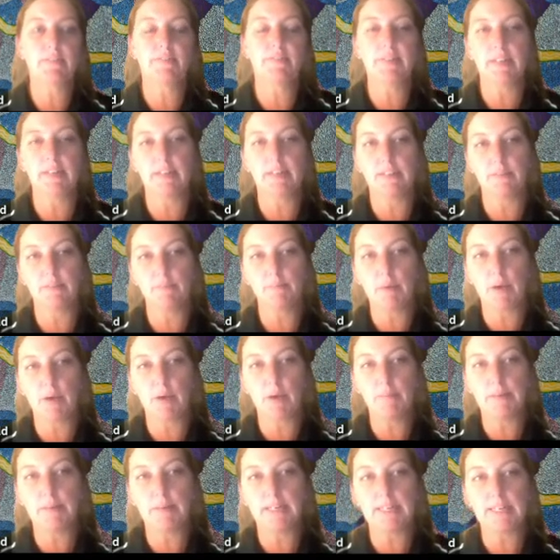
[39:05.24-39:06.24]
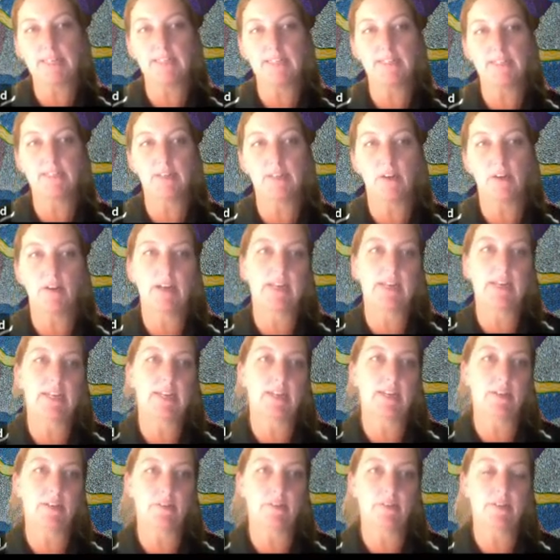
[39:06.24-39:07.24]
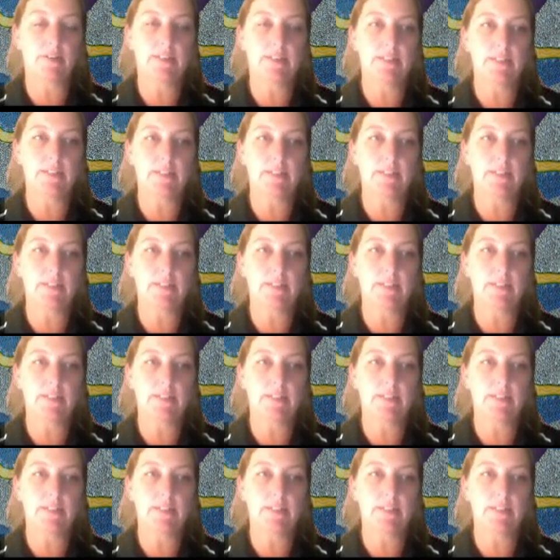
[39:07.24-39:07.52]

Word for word: to fill at the moment is the higher country.